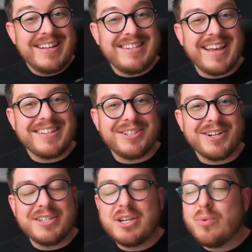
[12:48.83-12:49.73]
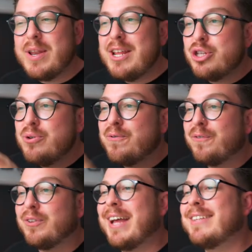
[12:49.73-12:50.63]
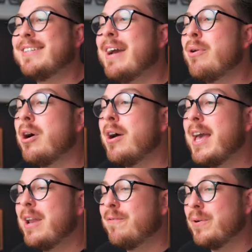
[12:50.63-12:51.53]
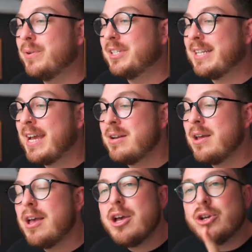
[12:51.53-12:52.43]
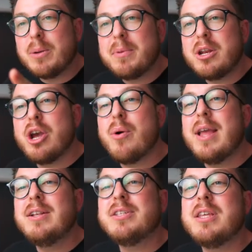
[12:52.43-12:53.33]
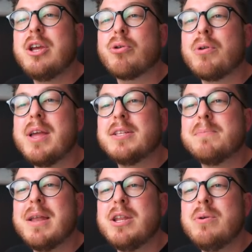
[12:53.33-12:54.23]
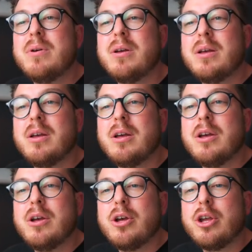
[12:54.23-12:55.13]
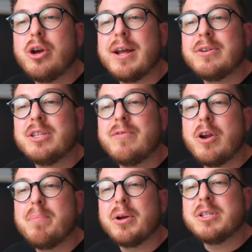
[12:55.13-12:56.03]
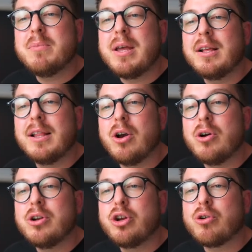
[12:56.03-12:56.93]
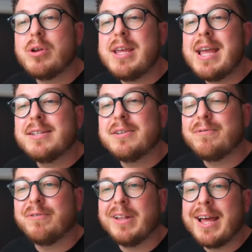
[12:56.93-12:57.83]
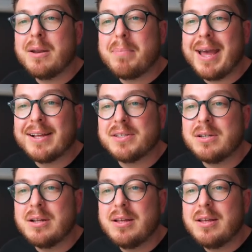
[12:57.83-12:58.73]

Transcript: To get started, we need to flatten out our headphone stand. So I'm going to go into the Create menu, go down to the very bottom and click on Create Flat Pattern.